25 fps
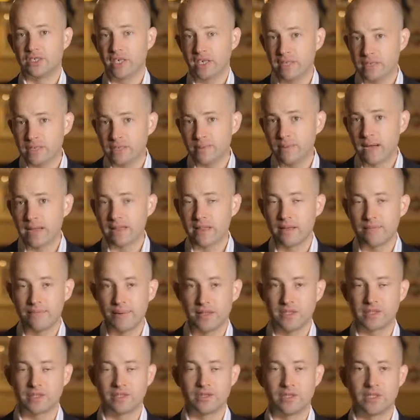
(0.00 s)
just to make the
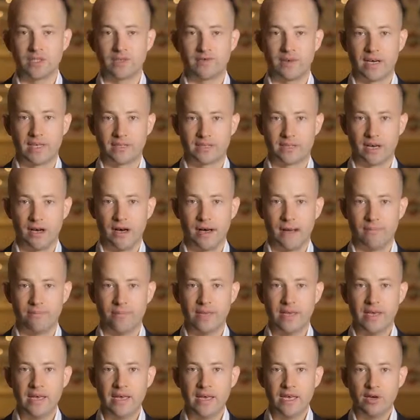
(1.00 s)
best use of our time?
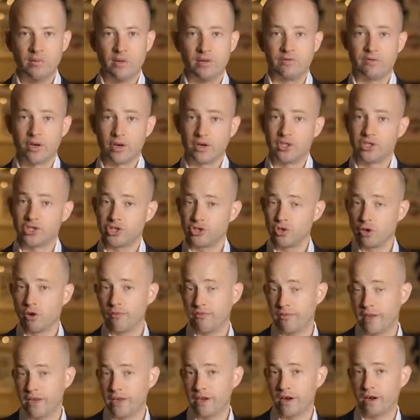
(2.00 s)
We've got a
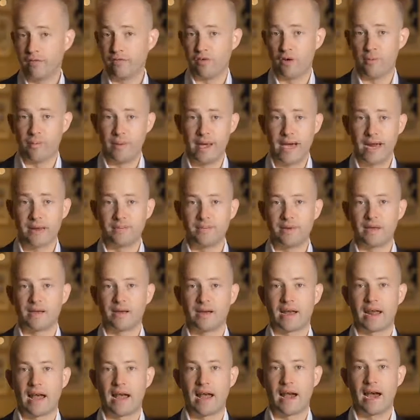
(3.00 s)
short video for about 1.5
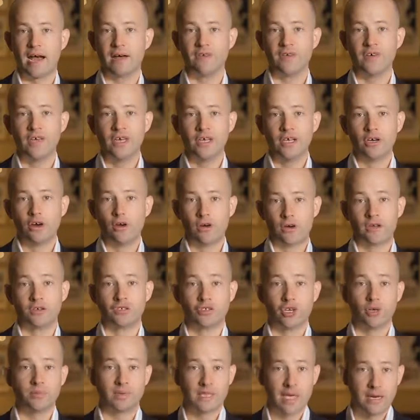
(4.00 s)
minutes, or I
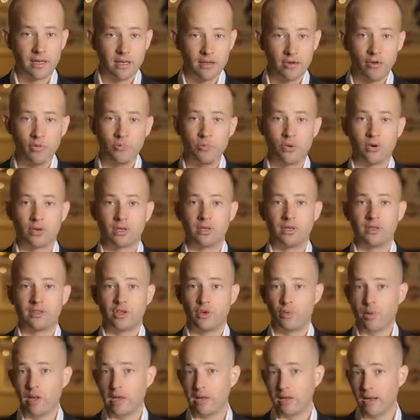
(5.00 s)
can drop down a little booklet
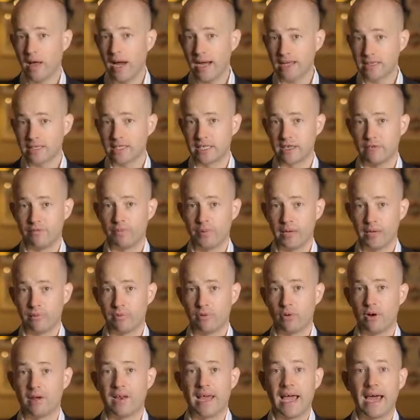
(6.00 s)
that we like to give
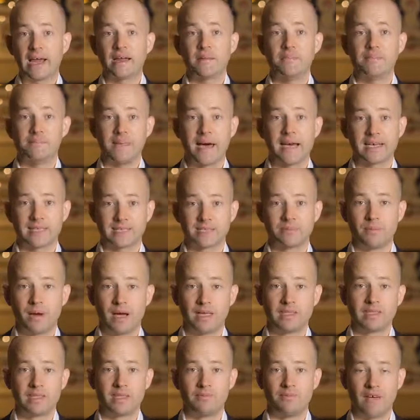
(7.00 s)
people on how to
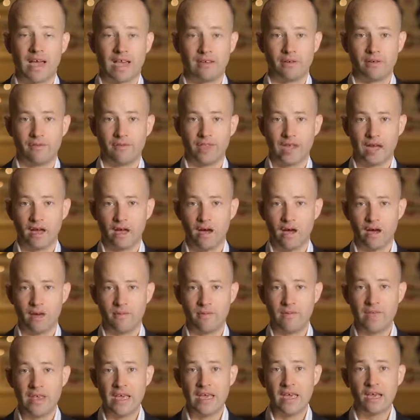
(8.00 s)
maximize the value of their
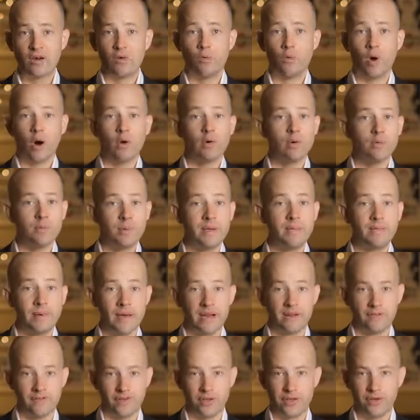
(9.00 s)
home. What would be
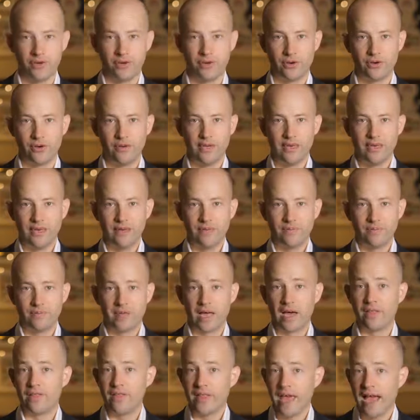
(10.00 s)
better for you?
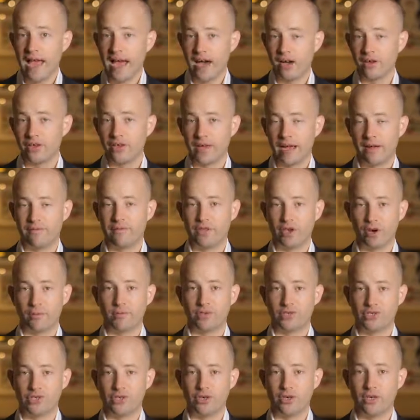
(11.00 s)
Now you have the
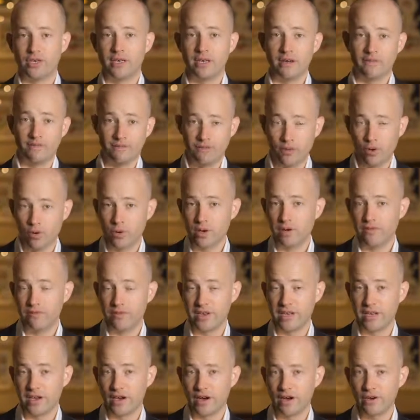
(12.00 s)
opportunity to forward a
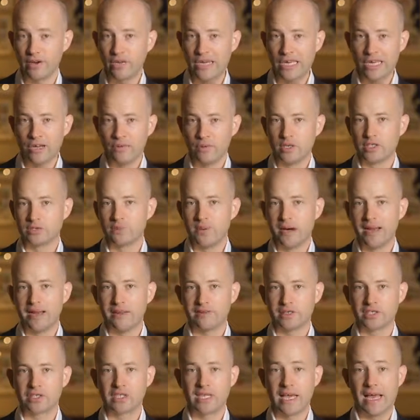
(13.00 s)
video, which might
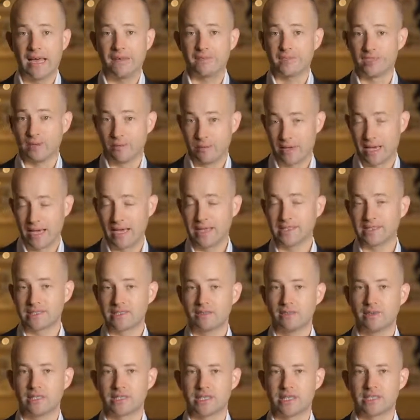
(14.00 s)
actually have some
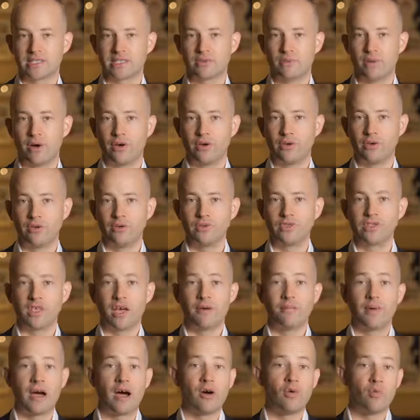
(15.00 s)
customer testimonials
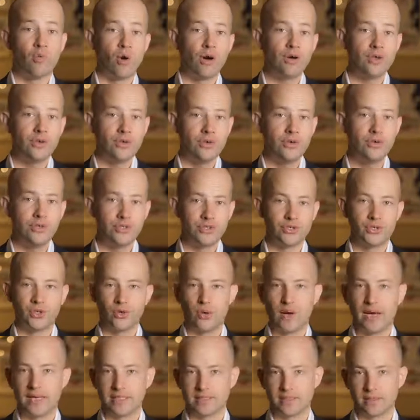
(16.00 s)
about what you
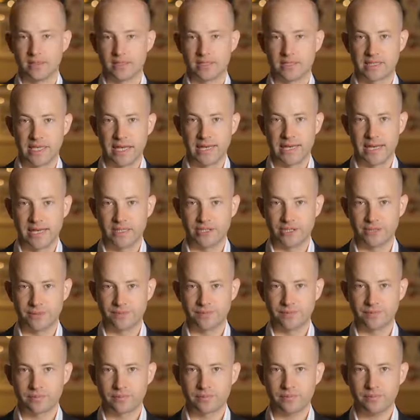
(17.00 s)
do as an estate
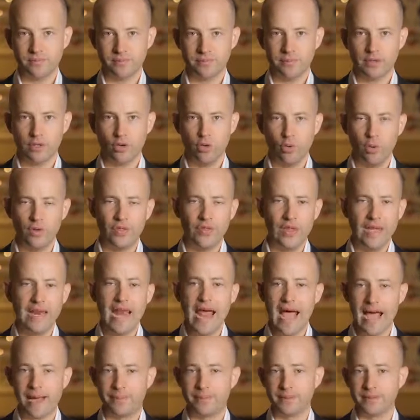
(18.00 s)
agent. What
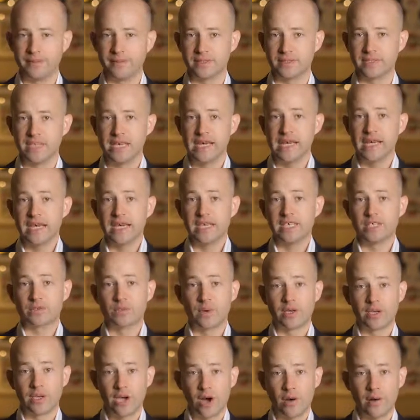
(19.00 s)
then happens
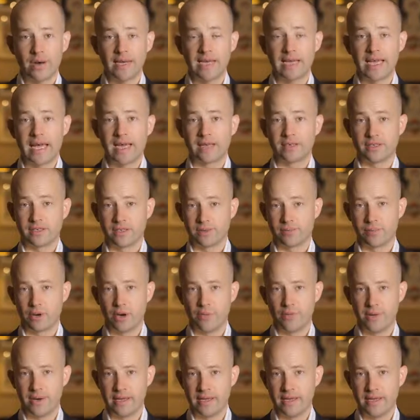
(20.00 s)
is we're going down to the
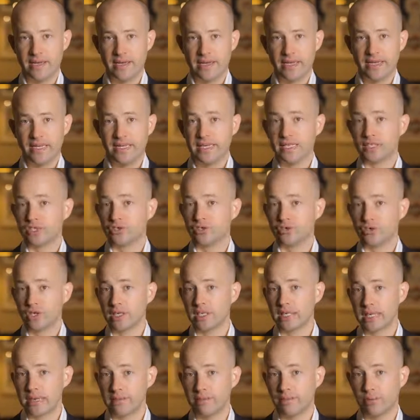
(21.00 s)
property. It's
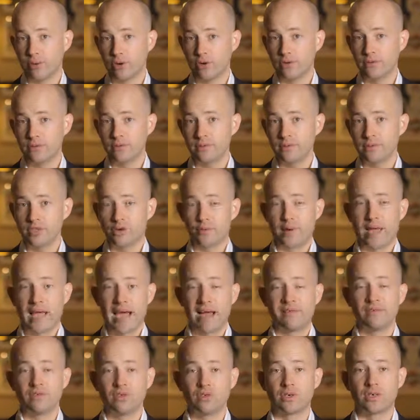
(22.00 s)
really important that we
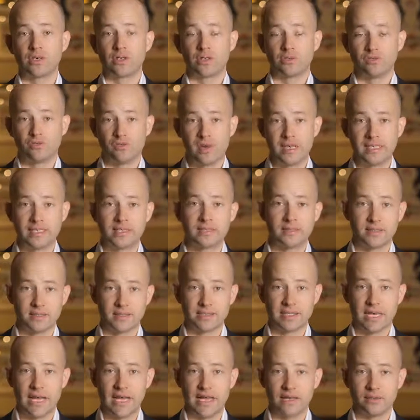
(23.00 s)
have a look at the recent
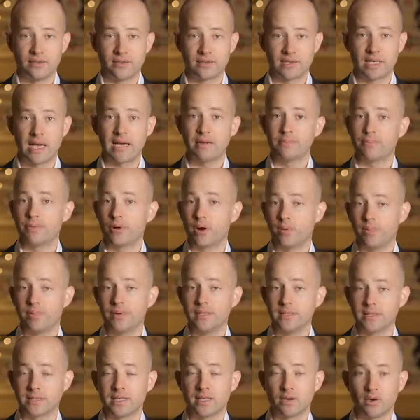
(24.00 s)
sales and
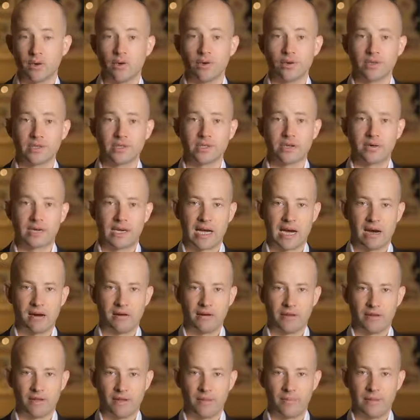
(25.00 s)
properties that are also
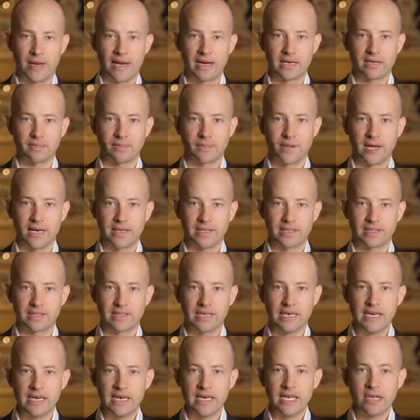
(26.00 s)
currently on the
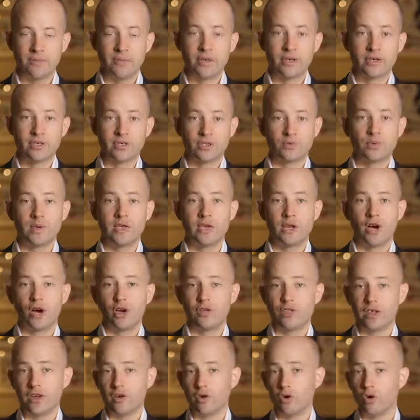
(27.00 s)
marketplace, because we
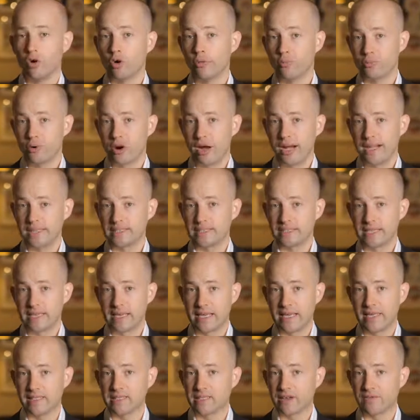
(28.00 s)
know that all
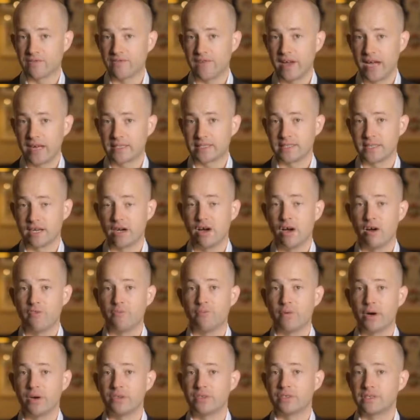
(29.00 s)
pricing is a factor
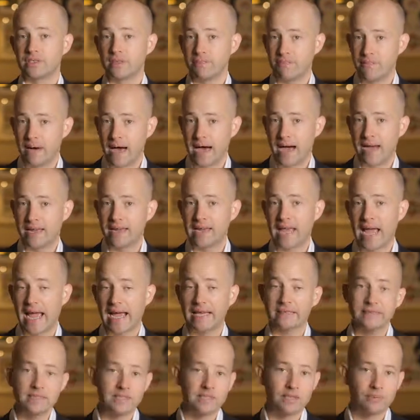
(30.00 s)
of both demand
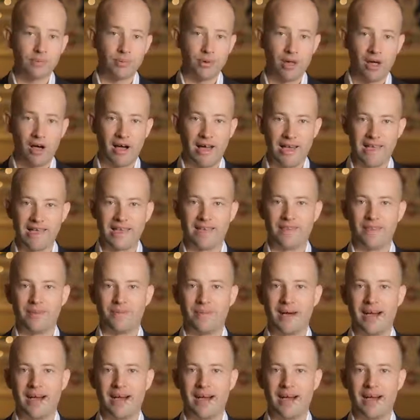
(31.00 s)
and supply in the